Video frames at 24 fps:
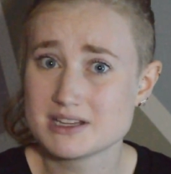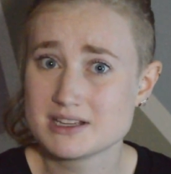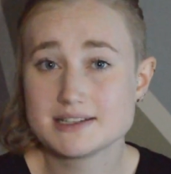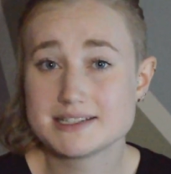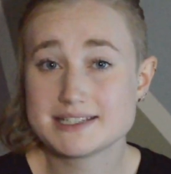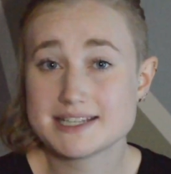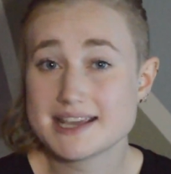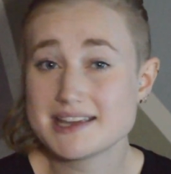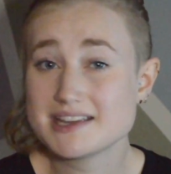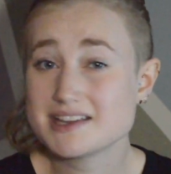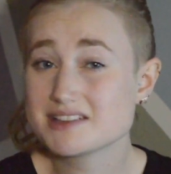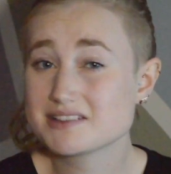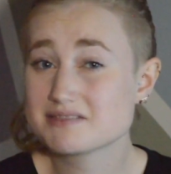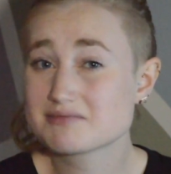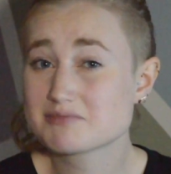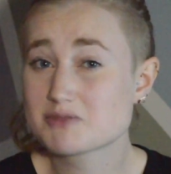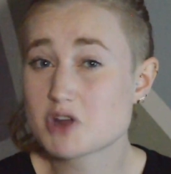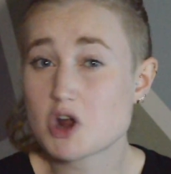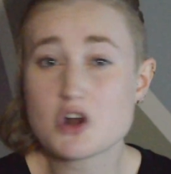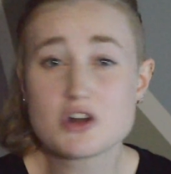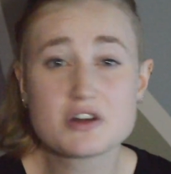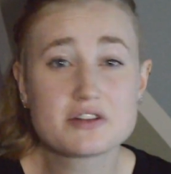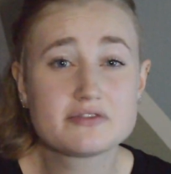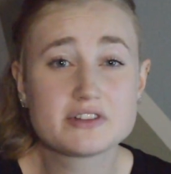Take
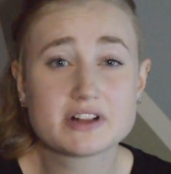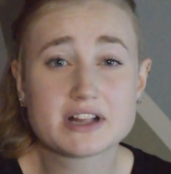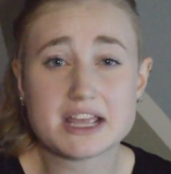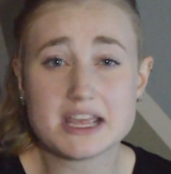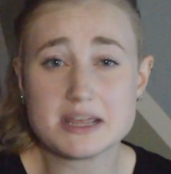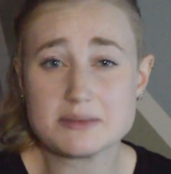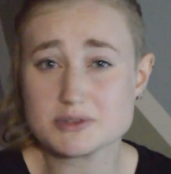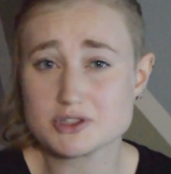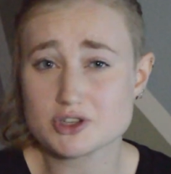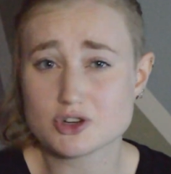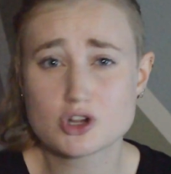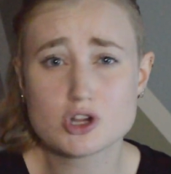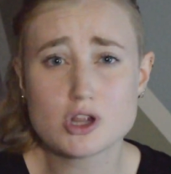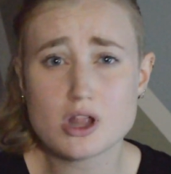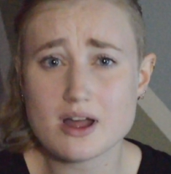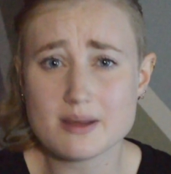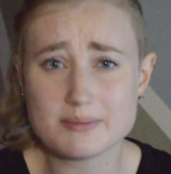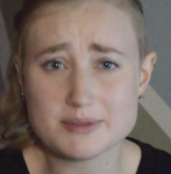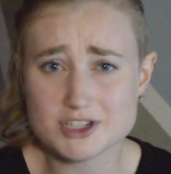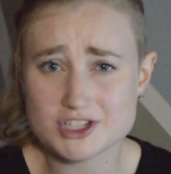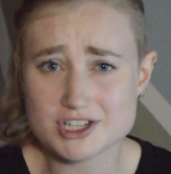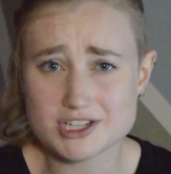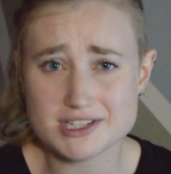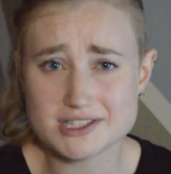carnival games or claw
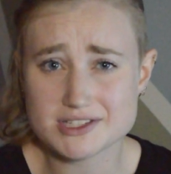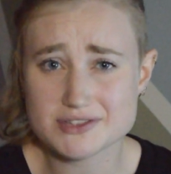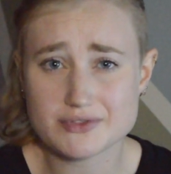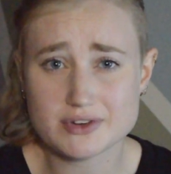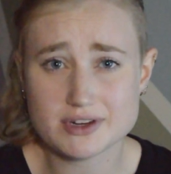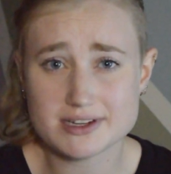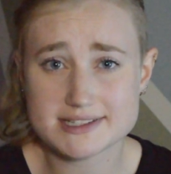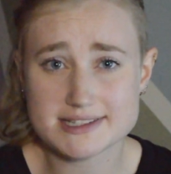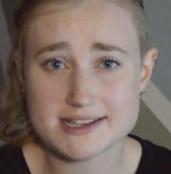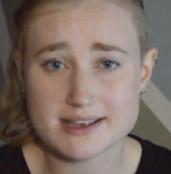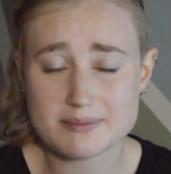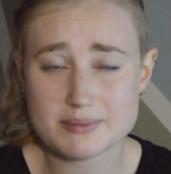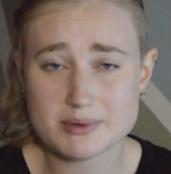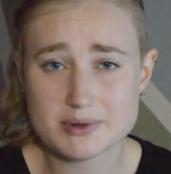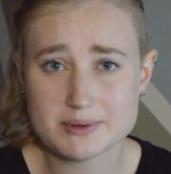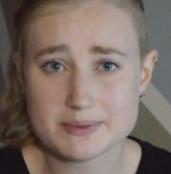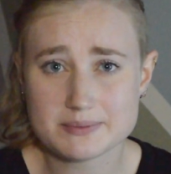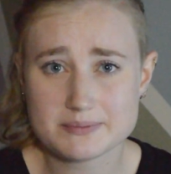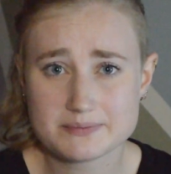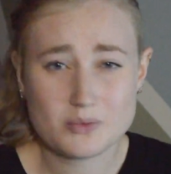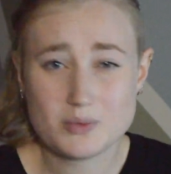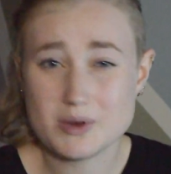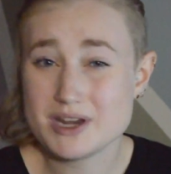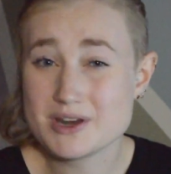machines, for example.
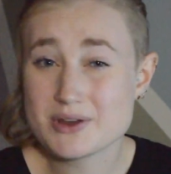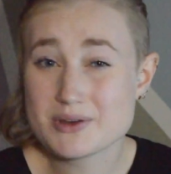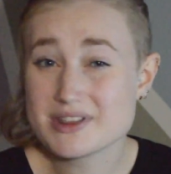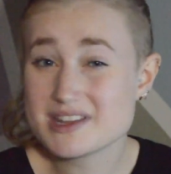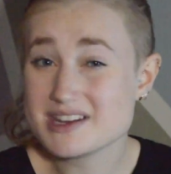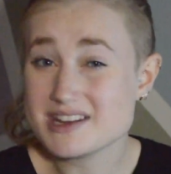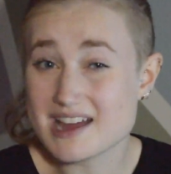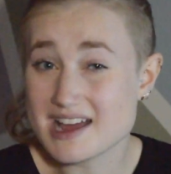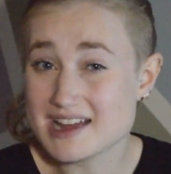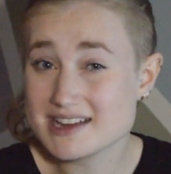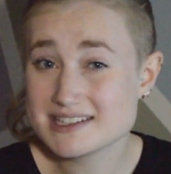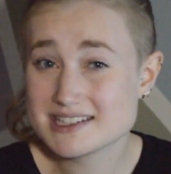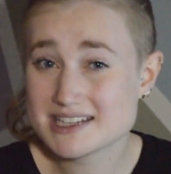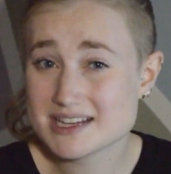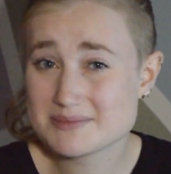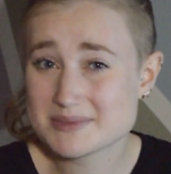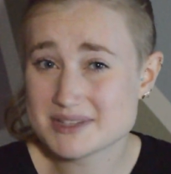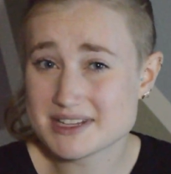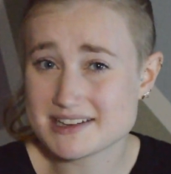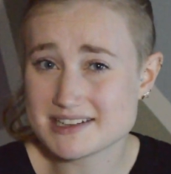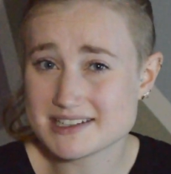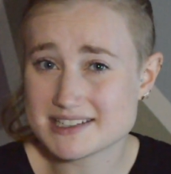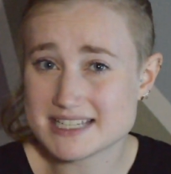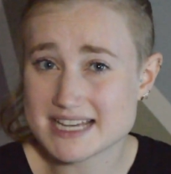We know that 9 times
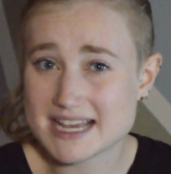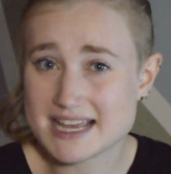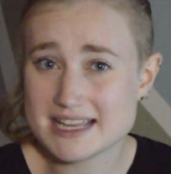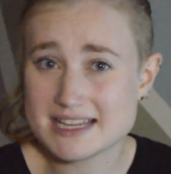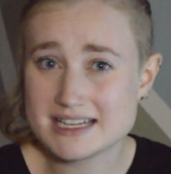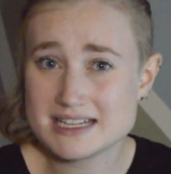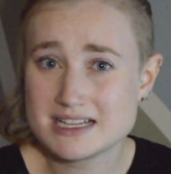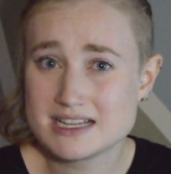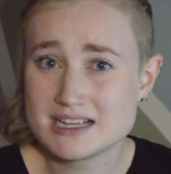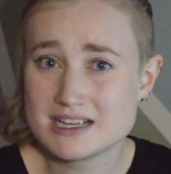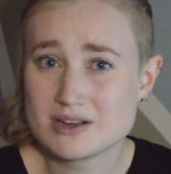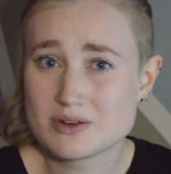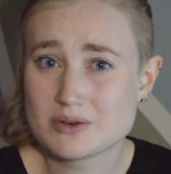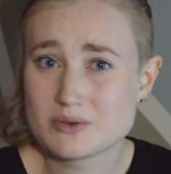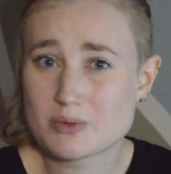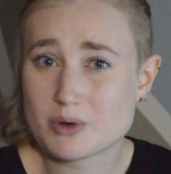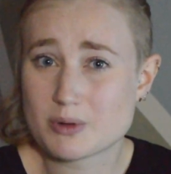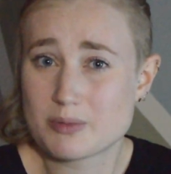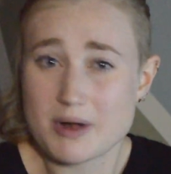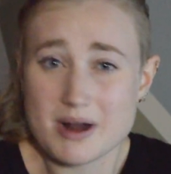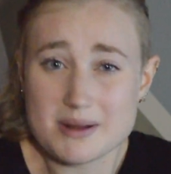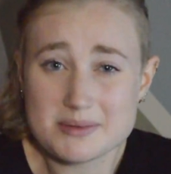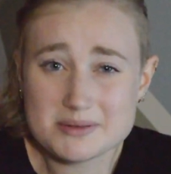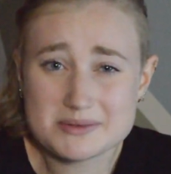out of 10, we're
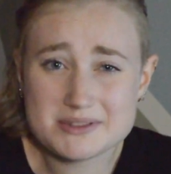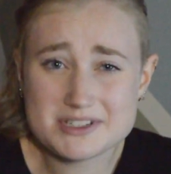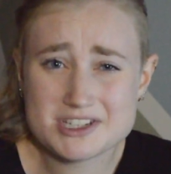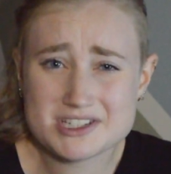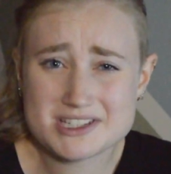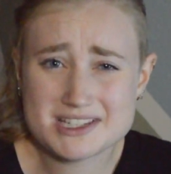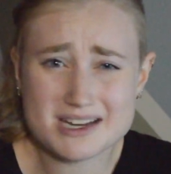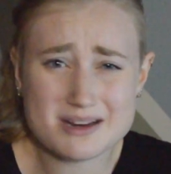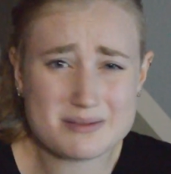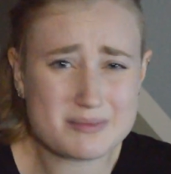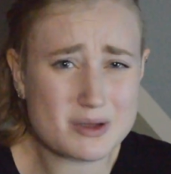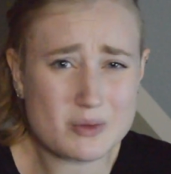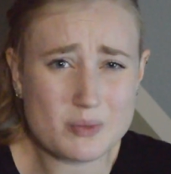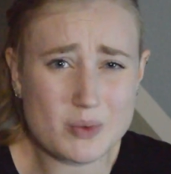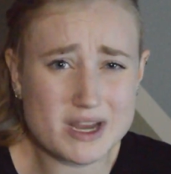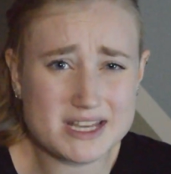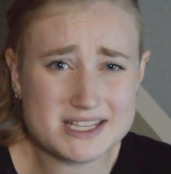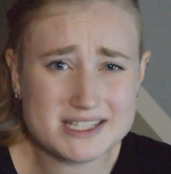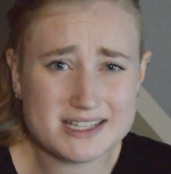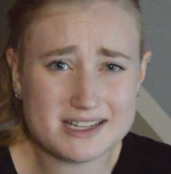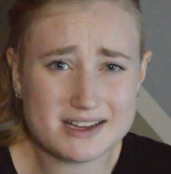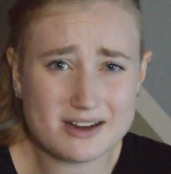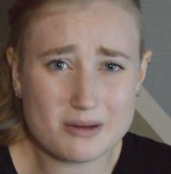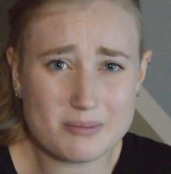probably just going to be
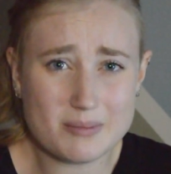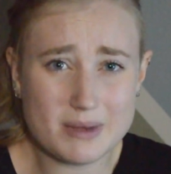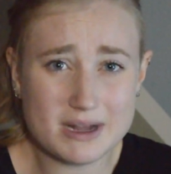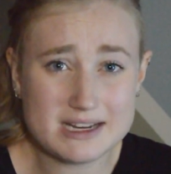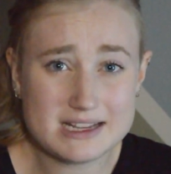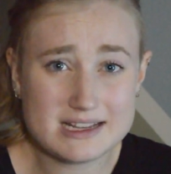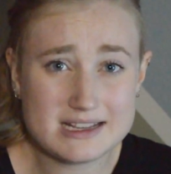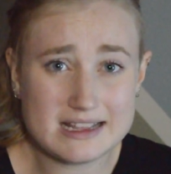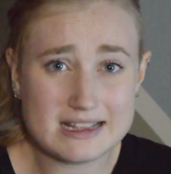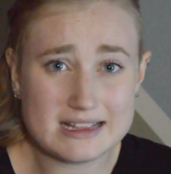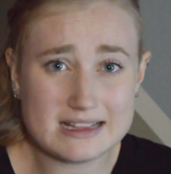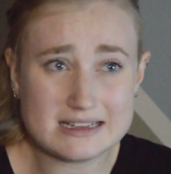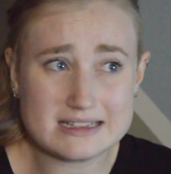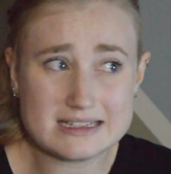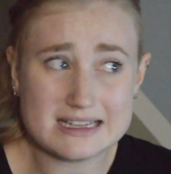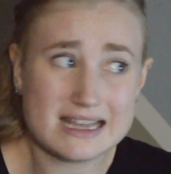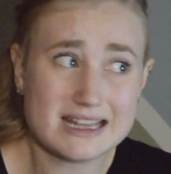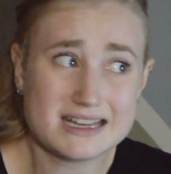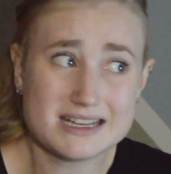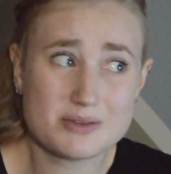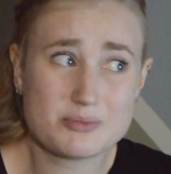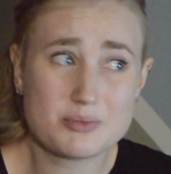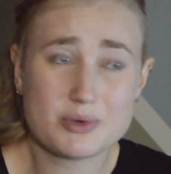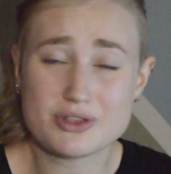wasting our money and
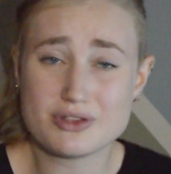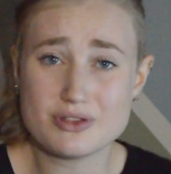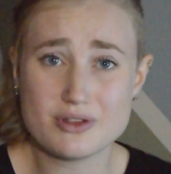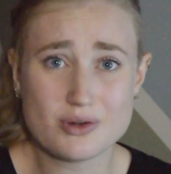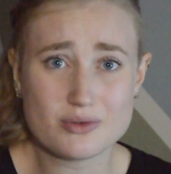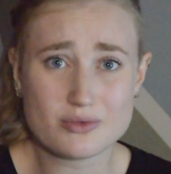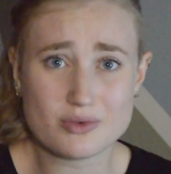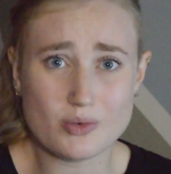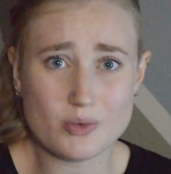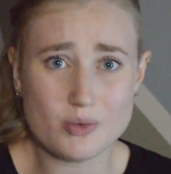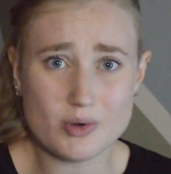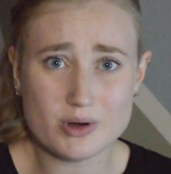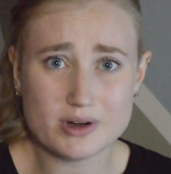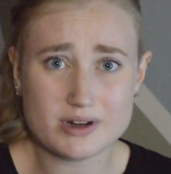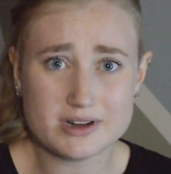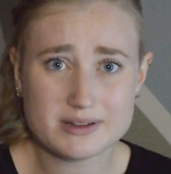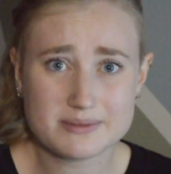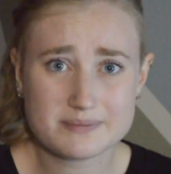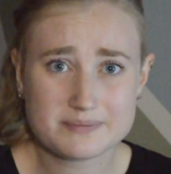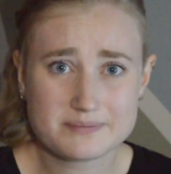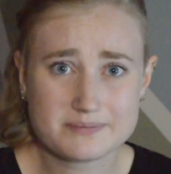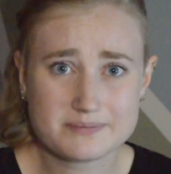end up with no reward.